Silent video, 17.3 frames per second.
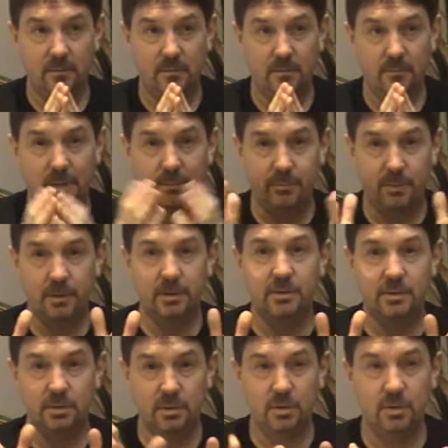my
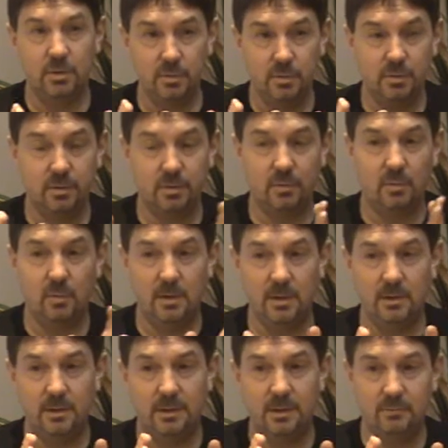body's got used to the
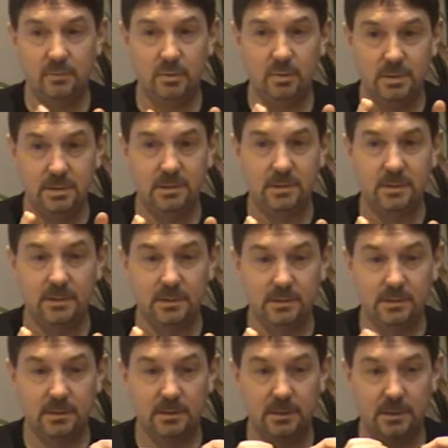way that I'm doing
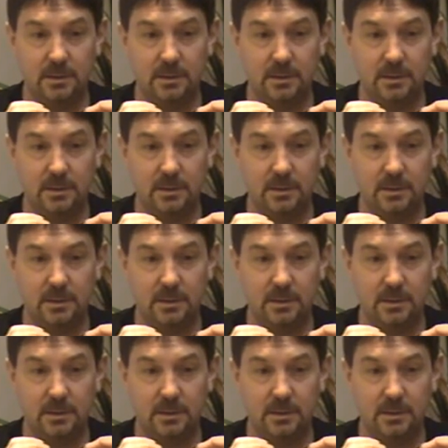things,